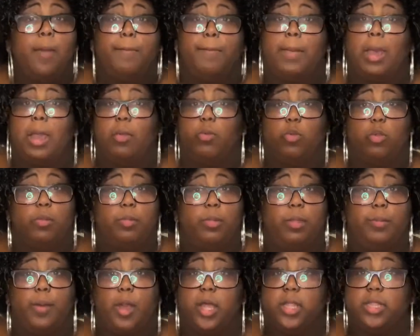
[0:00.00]
My
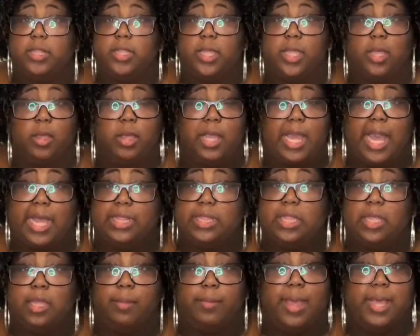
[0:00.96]
roomie got
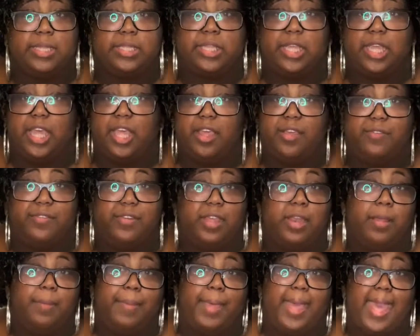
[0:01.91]
them as a gift
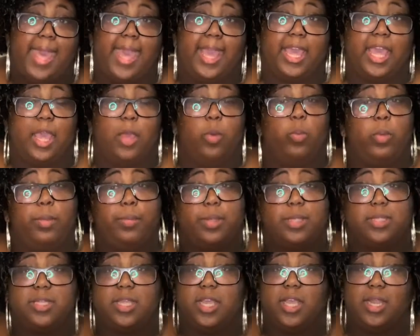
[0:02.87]
in a pack, and we've
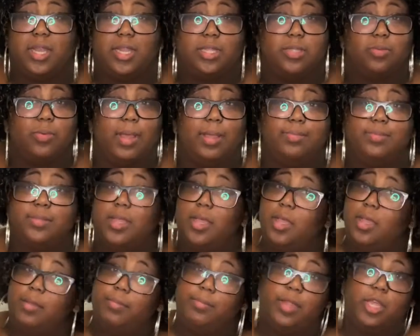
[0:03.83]
been tearing these wipes
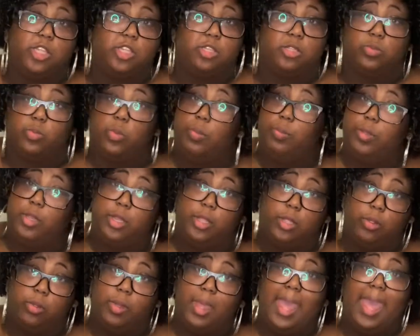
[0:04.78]
up. That's just what we
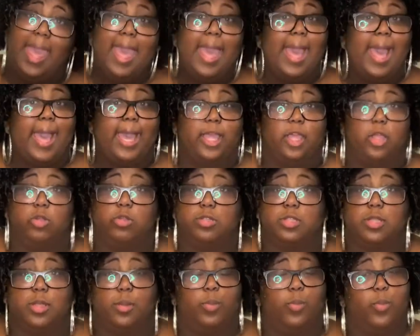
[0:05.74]
do. I
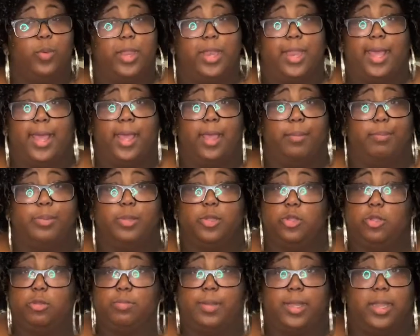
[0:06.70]
use them when I
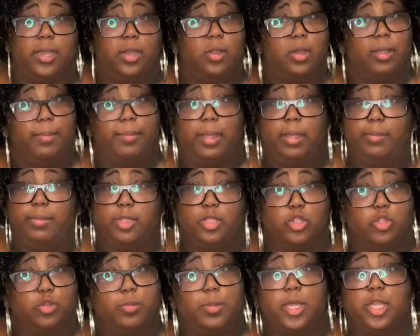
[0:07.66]
poop. I know that might be
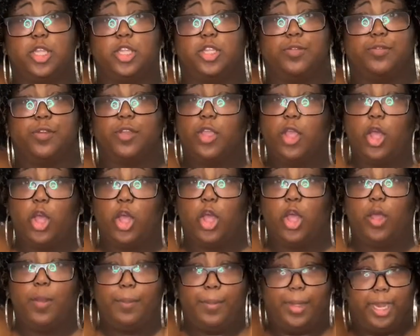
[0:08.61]
too much for
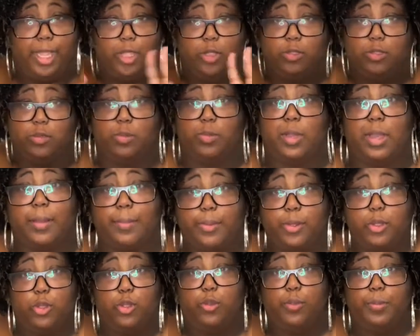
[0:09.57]
y'all, but I use them when I
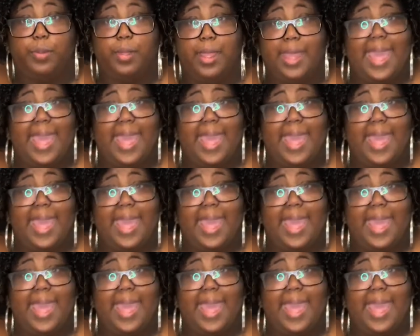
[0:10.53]
poop.